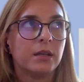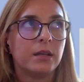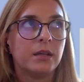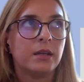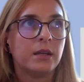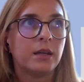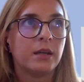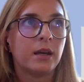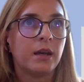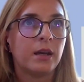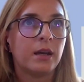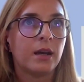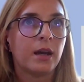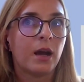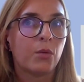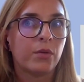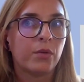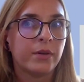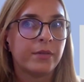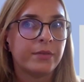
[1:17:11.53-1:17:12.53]

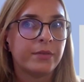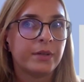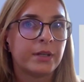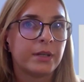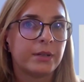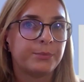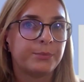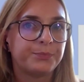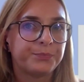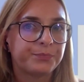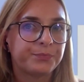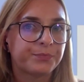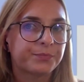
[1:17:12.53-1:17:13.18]
However,